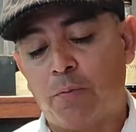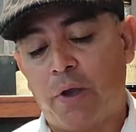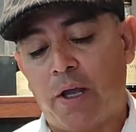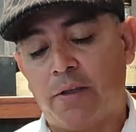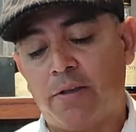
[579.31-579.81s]

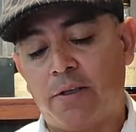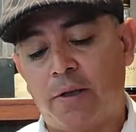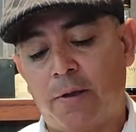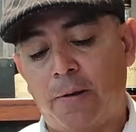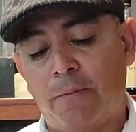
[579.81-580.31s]
but
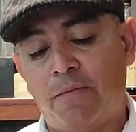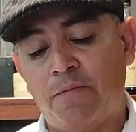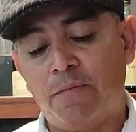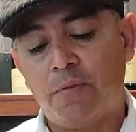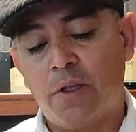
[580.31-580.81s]

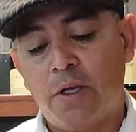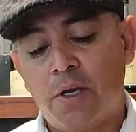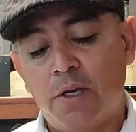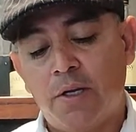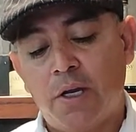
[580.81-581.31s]

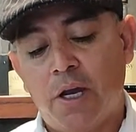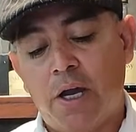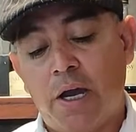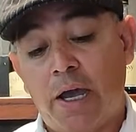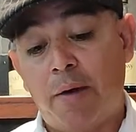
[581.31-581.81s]

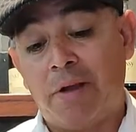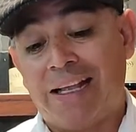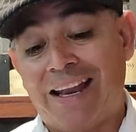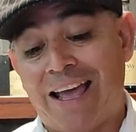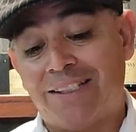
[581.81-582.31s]
I am a
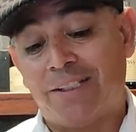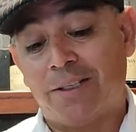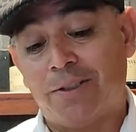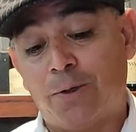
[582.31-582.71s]
classic,